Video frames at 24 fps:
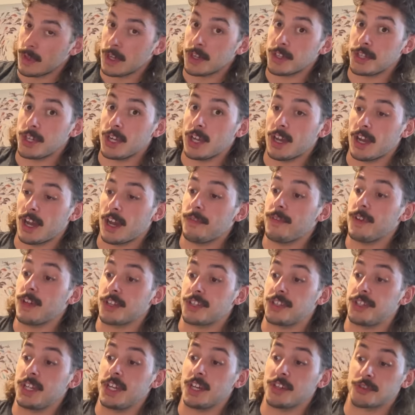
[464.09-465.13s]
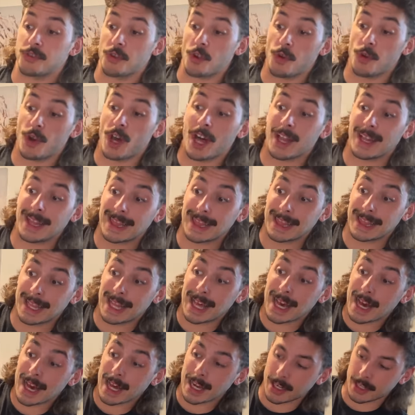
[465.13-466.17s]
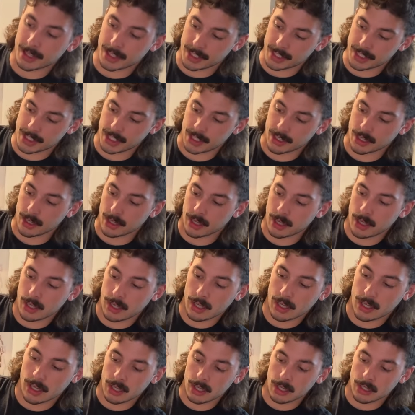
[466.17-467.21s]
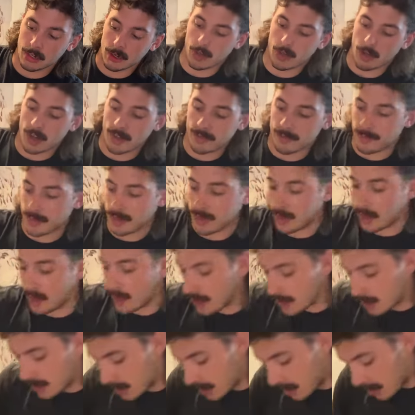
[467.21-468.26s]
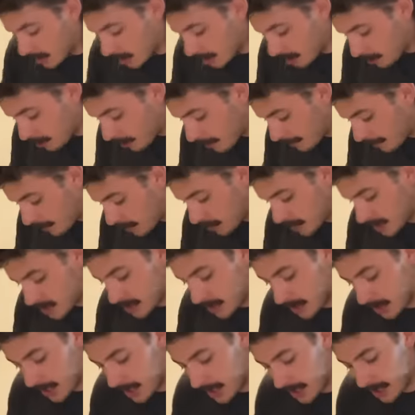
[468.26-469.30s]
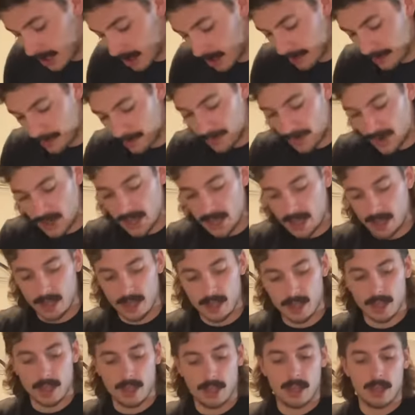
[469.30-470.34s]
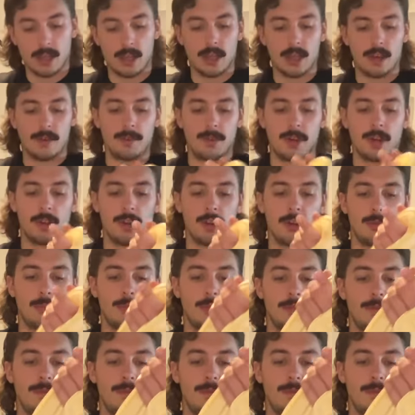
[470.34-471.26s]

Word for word: She, I feel like she has grown a lot this year. You know, I've been a little more focused on getting her fed, been a little more